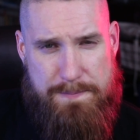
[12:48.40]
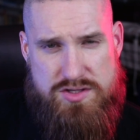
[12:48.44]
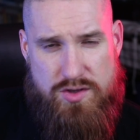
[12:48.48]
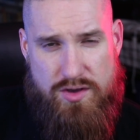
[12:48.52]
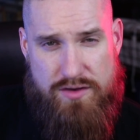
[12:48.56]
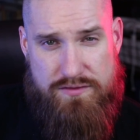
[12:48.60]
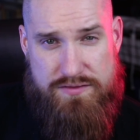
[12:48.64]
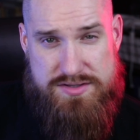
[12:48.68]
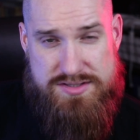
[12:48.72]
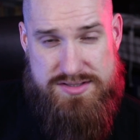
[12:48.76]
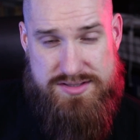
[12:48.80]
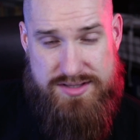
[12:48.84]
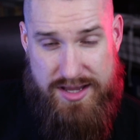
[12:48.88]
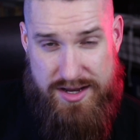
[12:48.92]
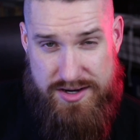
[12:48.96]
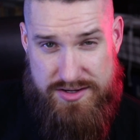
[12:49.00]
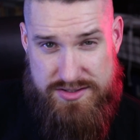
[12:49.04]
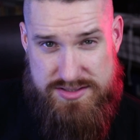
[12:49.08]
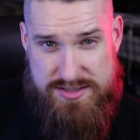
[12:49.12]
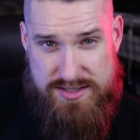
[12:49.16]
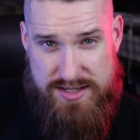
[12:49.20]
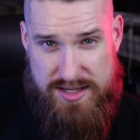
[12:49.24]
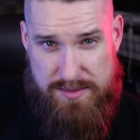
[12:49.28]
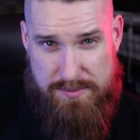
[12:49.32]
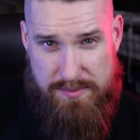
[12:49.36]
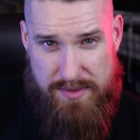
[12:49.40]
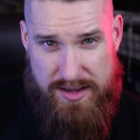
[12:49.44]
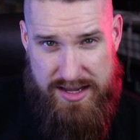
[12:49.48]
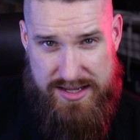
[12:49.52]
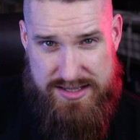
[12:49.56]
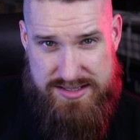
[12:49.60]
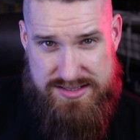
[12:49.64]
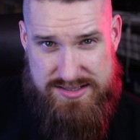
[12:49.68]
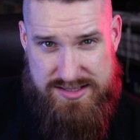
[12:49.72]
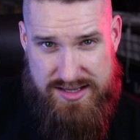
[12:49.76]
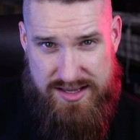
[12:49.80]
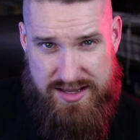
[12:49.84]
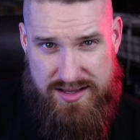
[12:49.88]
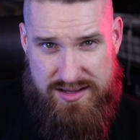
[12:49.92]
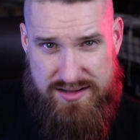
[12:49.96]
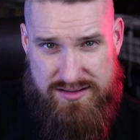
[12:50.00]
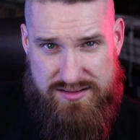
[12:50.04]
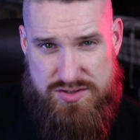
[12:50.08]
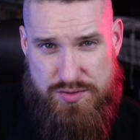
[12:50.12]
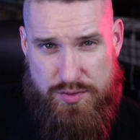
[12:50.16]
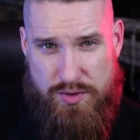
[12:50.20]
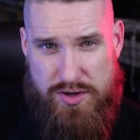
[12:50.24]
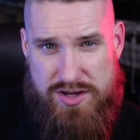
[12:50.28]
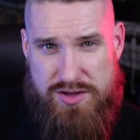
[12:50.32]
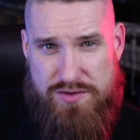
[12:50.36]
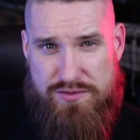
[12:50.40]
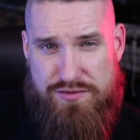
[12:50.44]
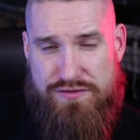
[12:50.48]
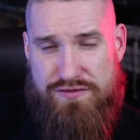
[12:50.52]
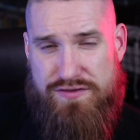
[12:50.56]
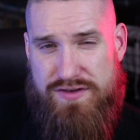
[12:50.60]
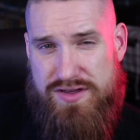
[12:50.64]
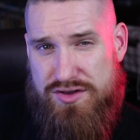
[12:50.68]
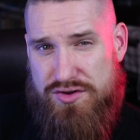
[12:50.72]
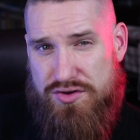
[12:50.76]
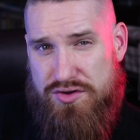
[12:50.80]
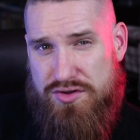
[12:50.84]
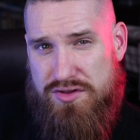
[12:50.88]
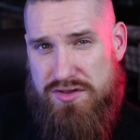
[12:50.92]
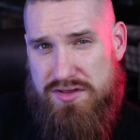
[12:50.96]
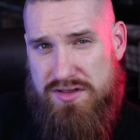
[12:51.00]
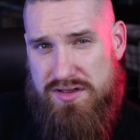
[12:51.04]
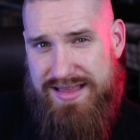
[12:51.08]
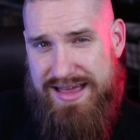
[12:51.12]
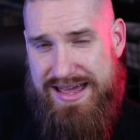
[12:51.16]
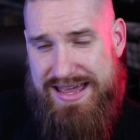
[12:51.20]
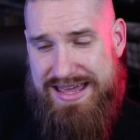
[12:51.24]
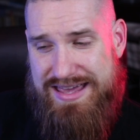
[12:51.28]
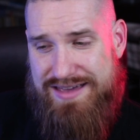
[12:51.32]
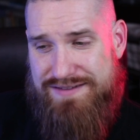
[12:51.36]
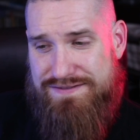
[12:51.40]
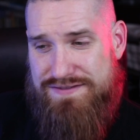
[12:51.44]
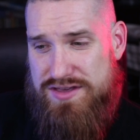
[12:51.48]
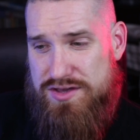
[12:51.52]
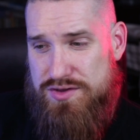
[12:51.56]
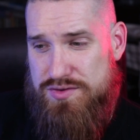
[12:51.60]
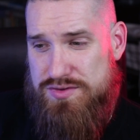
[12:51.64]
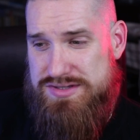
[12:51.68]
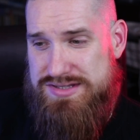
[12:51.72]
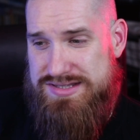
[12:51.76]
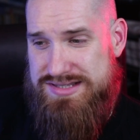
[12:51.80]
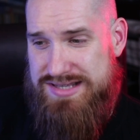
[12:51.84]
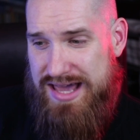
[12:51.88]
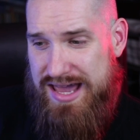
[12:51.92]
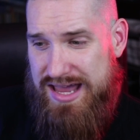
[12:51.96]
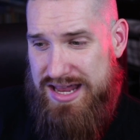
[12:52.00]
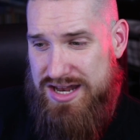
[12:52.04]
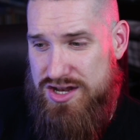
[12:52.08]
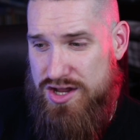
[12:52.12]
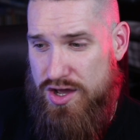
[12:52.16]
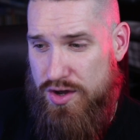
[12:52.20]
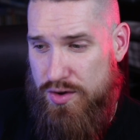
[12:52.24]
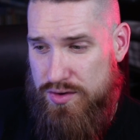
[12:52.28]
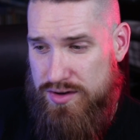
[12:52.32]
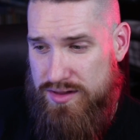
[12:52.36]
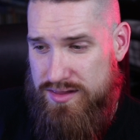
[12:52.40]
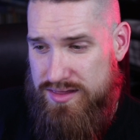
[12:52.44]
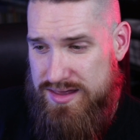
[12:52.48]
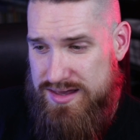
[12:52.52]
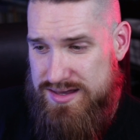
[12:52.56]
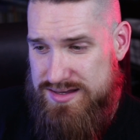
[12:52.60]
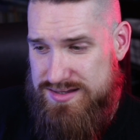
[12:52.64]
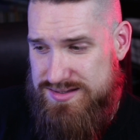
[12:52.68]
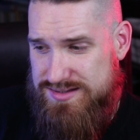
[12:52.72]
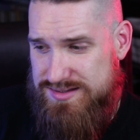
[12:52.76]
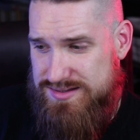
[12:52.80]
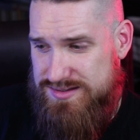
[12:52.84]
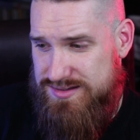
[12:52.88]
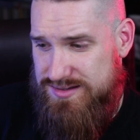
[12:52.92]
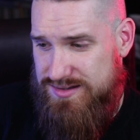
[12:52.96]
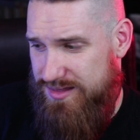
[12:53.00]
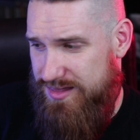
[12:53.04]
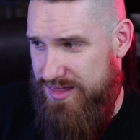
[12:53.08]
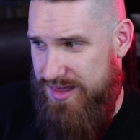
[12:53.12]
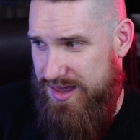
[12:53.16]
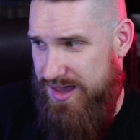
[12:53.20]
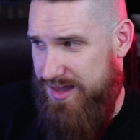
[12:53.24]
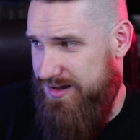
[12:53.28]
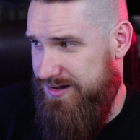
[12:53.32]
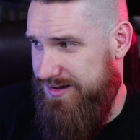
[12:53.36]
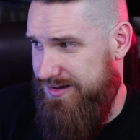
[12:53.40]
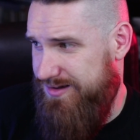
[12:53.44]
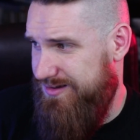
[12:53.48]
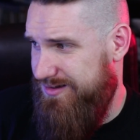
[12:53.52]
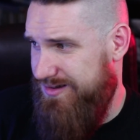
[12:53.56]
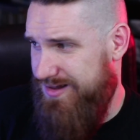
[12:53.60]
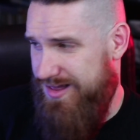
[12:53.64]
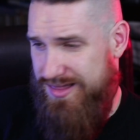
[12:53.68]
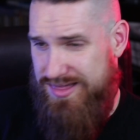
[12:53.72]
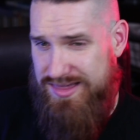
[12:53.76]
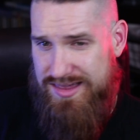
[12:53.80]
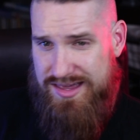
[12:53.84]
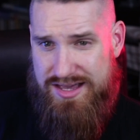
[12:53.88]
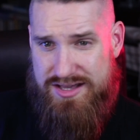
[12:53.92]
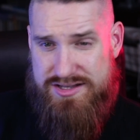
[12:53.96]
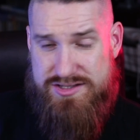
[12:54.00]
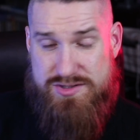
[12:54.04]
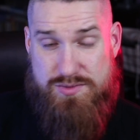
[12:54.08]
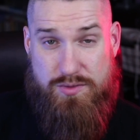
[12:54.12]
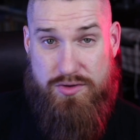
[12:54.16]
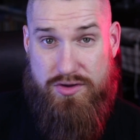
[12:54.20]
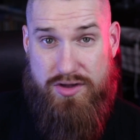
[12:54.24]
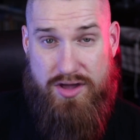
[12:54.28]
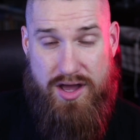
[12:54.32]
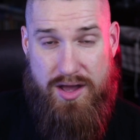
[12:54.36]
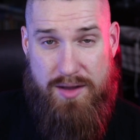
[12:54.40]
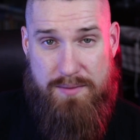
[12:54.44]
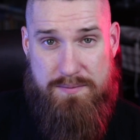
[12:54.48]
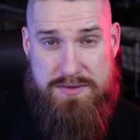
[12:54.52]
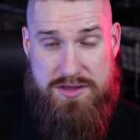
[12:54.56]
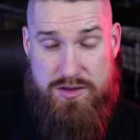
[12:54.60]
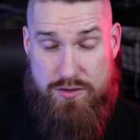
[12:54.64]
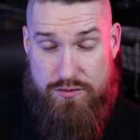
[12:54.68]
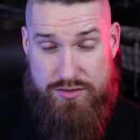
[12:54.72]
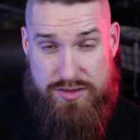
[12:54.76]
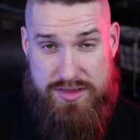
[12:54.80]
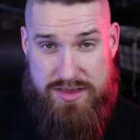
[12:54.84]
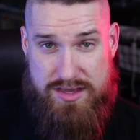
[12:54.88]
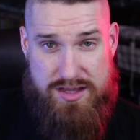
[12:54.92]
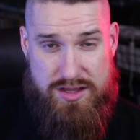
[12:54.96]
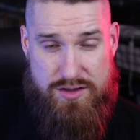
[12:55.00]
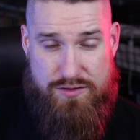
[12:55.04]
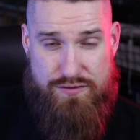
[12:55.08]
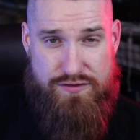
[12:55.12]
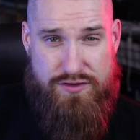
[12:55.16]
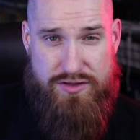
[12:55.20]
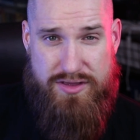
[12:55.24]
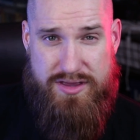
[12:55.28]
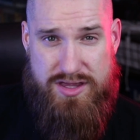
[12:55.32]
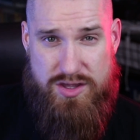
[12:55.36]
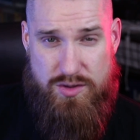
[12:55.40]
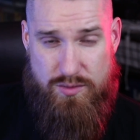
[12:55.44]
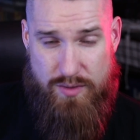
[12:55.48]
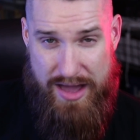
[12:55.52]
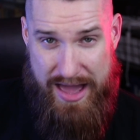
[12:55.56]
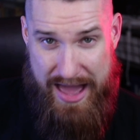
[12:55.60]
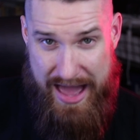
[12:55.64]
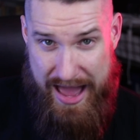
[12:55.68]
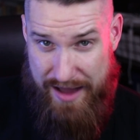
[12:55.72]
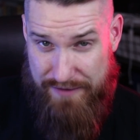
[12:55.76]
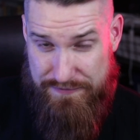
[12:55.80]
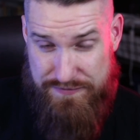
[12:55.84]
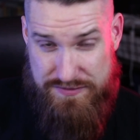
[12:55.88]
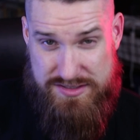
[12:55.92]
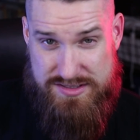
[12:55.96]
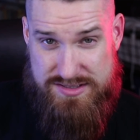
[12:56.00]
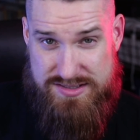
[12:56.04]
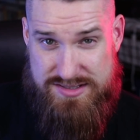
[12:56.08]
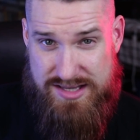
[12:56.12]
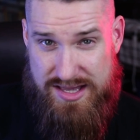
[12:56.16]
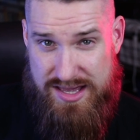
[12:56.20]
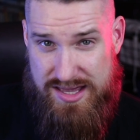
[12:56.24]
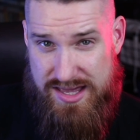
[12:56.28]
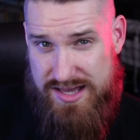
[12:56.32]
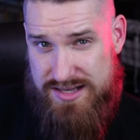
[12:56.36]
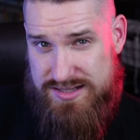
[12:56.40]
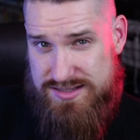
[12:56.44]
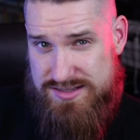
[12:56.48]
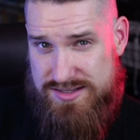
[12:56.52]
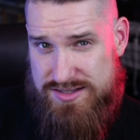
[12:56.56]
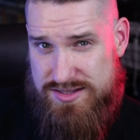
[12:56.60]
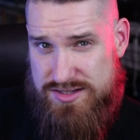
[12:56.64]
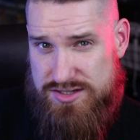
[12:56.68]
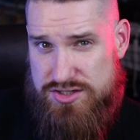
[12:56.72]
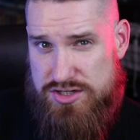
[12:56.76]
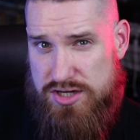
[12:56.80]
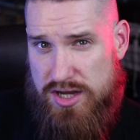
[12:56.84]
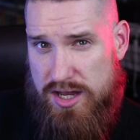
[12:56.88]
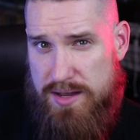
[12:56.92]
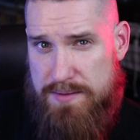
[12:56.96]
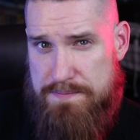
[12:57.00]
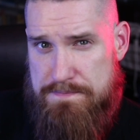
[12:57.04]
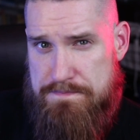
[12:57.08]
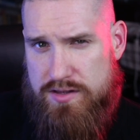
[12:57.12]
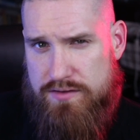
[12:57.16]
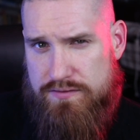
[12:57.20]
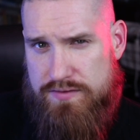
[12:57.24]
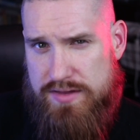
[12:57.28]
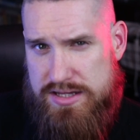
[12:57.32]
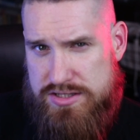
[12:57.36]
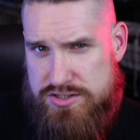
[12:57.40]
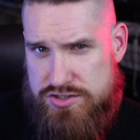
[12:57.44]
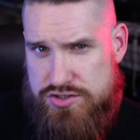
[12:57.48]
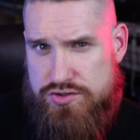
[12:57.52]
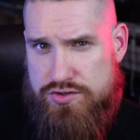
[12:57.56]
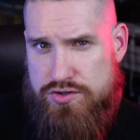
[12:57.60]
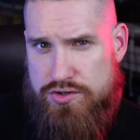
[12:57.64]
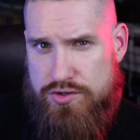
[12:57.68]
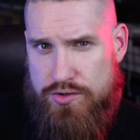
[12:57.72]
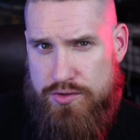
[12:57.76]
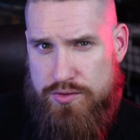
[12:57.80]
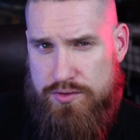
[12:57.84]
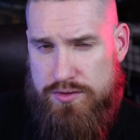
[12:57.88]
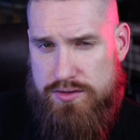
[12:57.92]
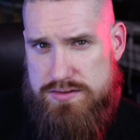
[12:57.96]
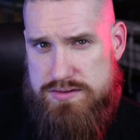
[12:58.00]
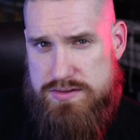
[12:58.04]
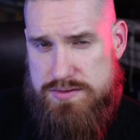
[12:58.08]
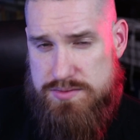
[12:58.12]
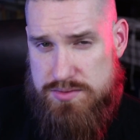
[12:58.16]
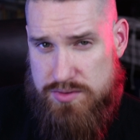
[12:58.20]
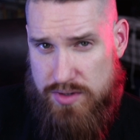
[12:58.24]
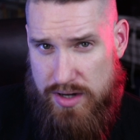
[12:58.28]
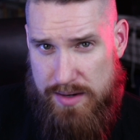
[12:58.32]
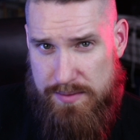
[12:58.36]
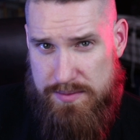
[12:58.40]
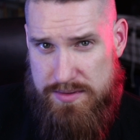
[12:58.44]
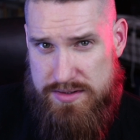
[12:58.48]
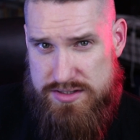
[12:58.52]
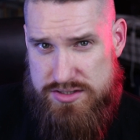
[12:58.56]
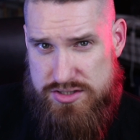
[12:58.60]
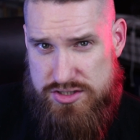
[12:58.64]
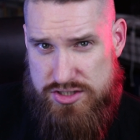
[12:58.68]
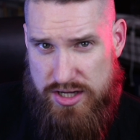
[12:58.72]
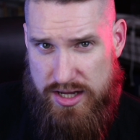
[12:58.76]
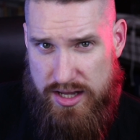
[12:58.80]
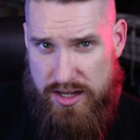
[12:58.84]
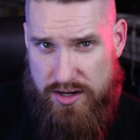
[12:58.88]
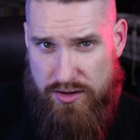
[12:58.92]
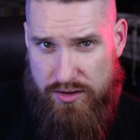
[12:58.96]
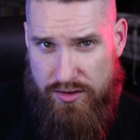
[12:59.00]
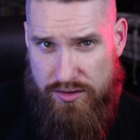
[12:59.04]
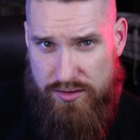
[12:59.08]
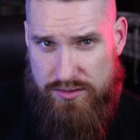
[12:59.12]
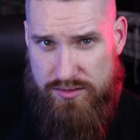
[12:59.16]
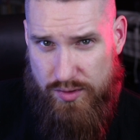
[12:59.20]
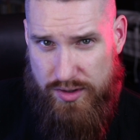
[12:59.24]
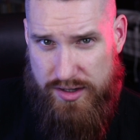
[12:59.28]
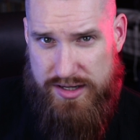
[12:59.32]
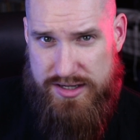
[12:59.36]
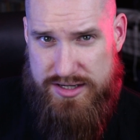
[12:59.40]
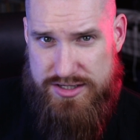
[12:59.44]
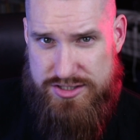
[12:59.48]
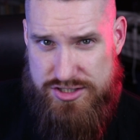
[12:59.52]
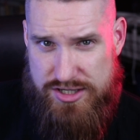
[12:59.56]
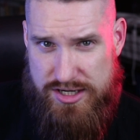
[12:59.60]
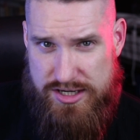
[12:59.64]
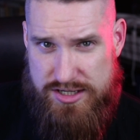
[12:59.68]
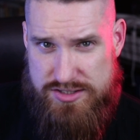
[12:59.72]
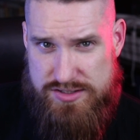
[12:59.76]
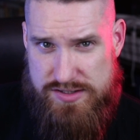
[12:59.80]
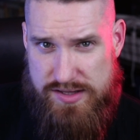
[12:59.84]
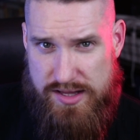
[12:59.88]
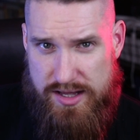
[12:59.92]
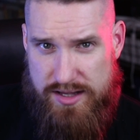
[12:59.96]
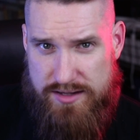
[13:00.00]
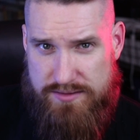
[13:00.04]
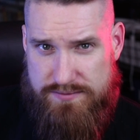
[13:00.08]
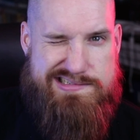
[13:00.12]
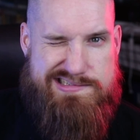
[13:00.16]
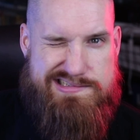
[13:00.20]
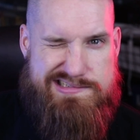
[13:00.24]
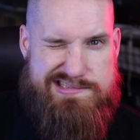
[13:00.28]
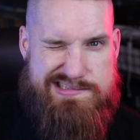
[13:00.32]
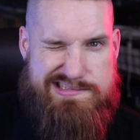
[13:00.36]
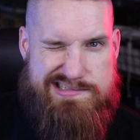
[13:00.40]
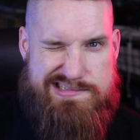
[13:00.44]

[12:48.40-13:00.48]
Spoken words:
Do you have a scarcity mindset to where you feel like if you say no to this, then nothing else will come? That you feel like you have to say yes to the job? If that's true, subscribe to this channel. We're gonna change that.